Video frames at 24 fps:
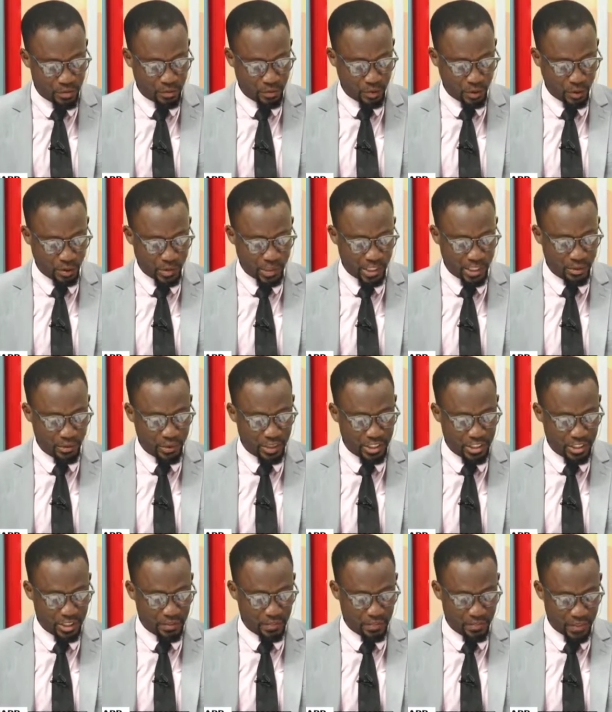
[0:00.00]

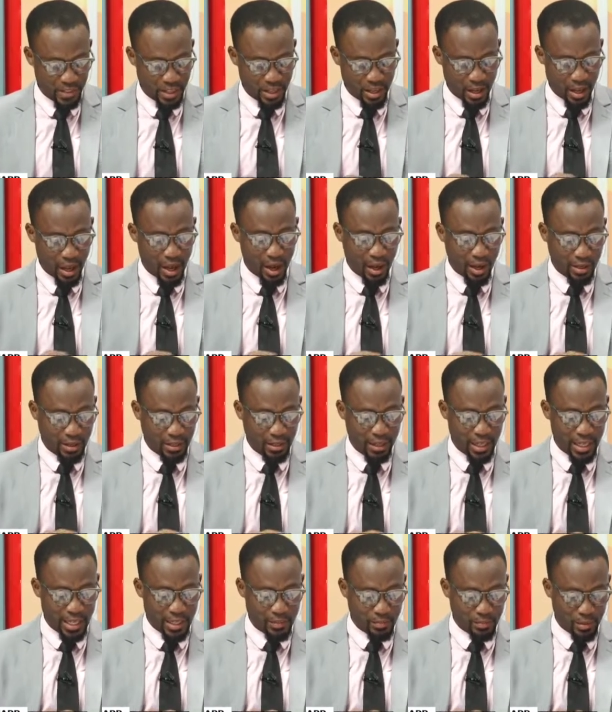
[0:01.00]
consideration and
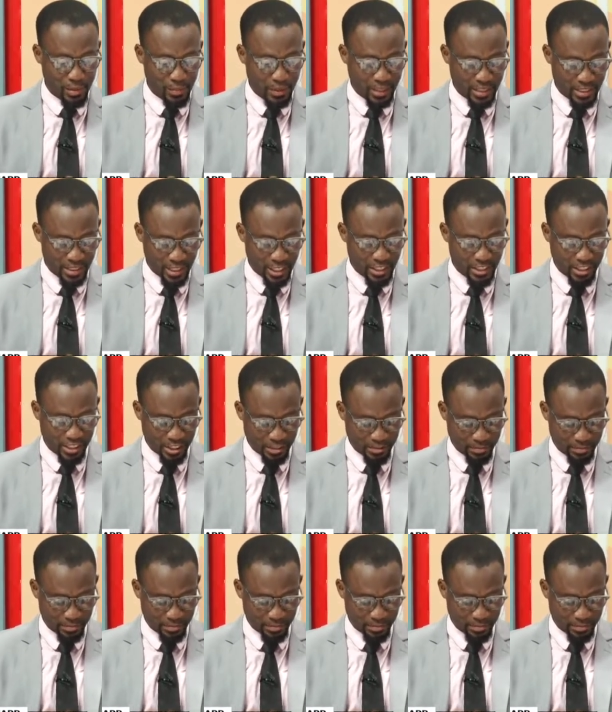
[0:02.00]
implementation.